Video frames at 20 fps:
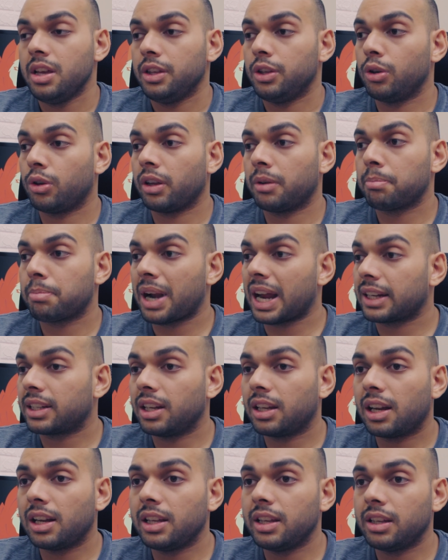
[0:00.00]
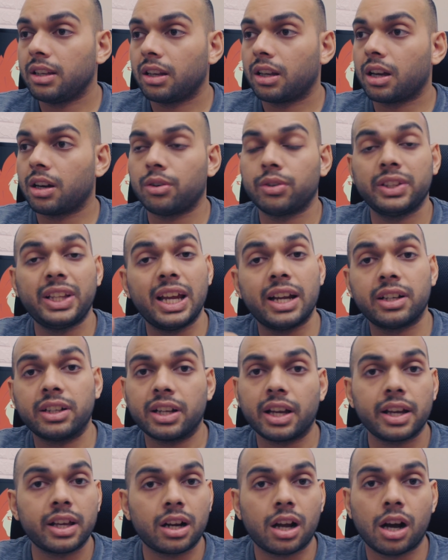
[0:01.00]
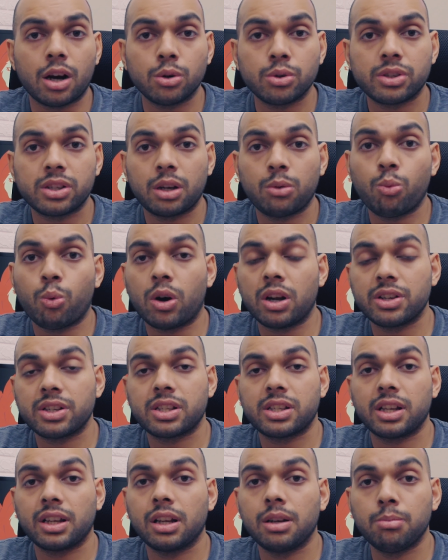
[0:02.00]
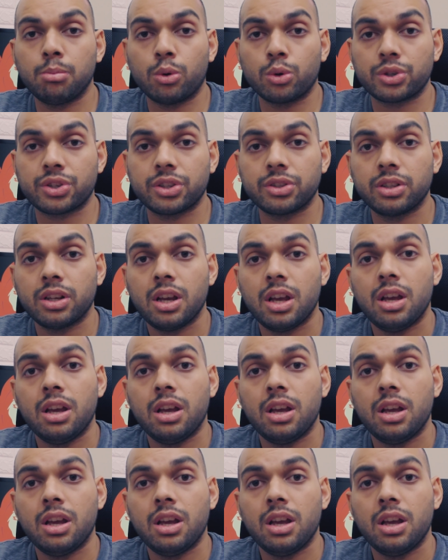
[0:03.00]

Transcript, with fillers: You can practically cover the entire house in one single motion